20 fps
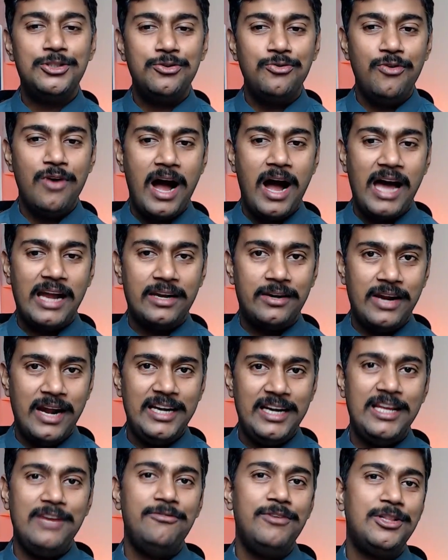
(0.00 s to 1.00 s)
you are
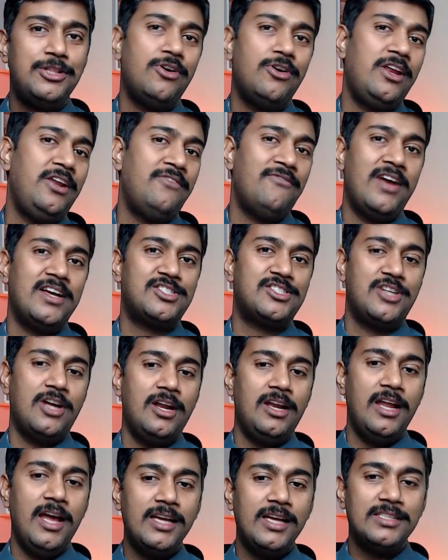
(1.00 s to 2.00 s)
ready with your investor
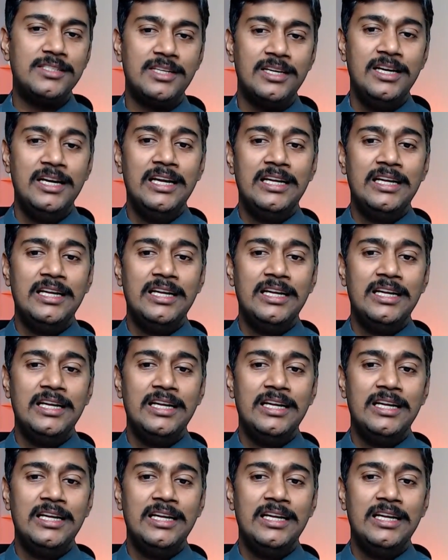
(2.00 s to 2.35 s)
list,